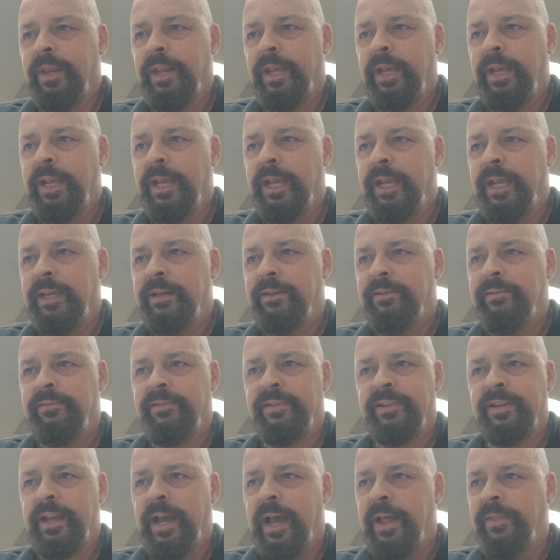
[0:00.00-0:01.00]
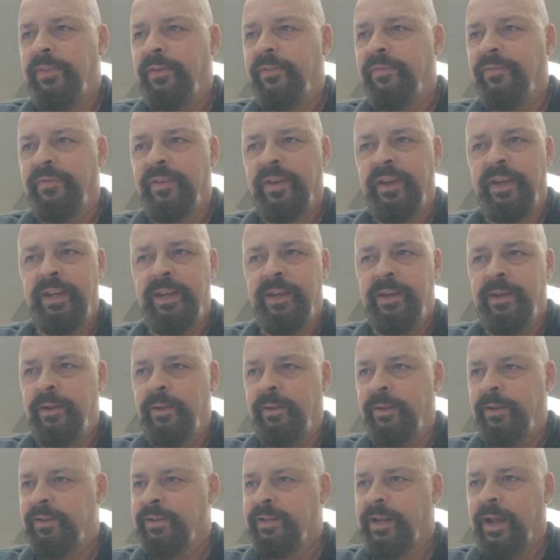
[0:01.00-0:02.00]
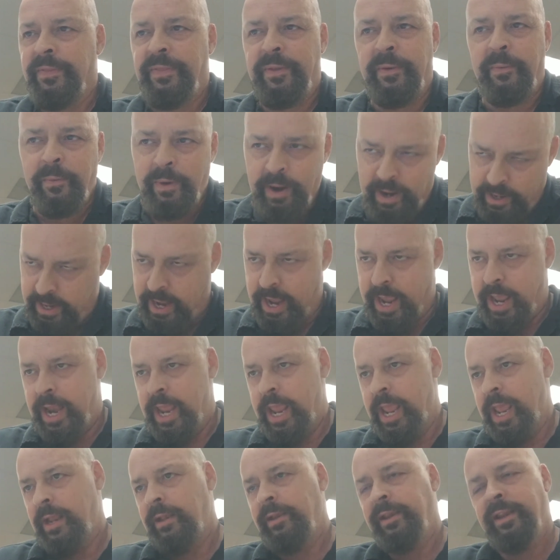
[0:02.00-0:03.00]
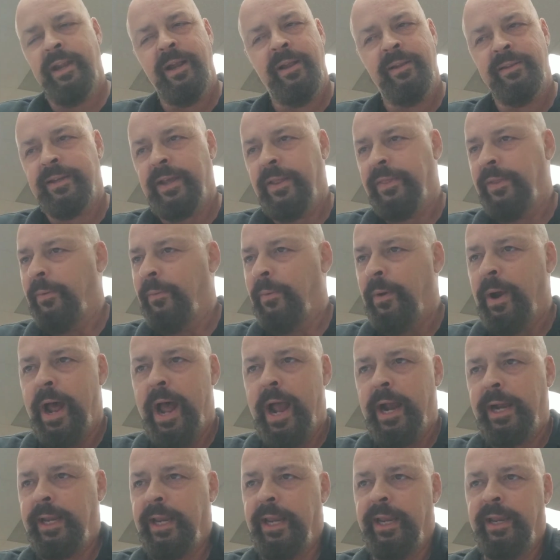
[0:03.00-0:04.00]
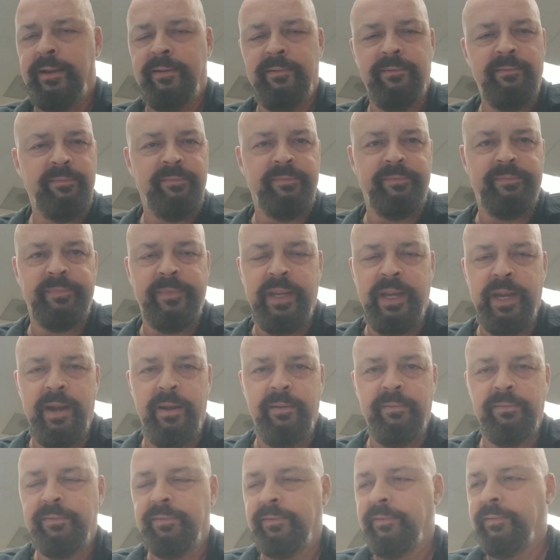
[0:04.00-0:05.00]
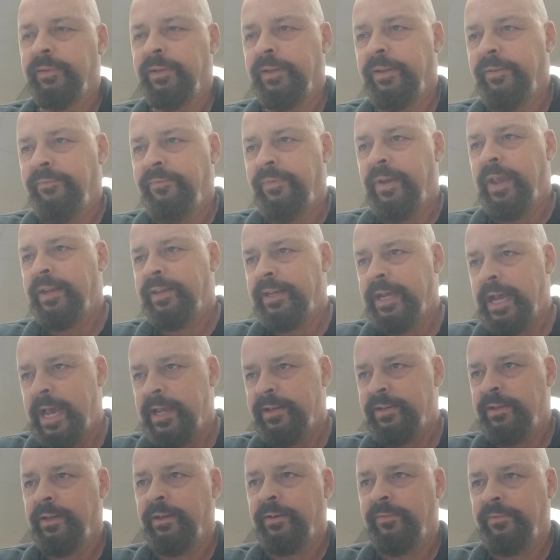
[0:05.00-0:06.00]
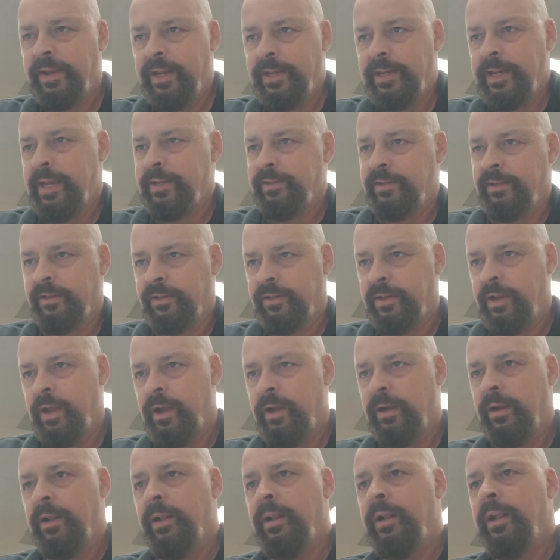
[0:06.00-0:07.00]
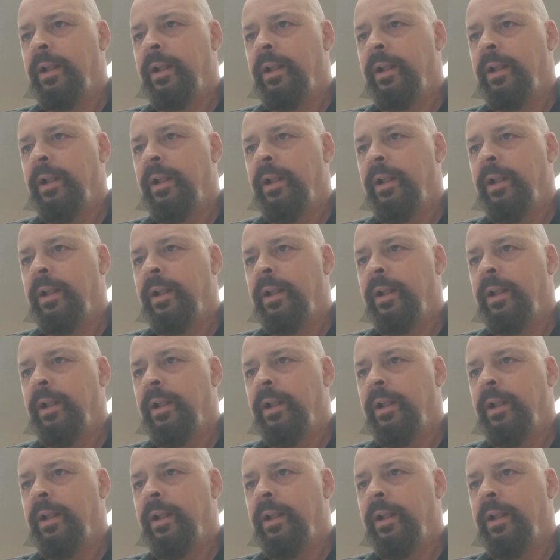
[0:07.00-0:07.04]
It's got the feel, it's got the you know, it's got the rocking, you know, fantastic song.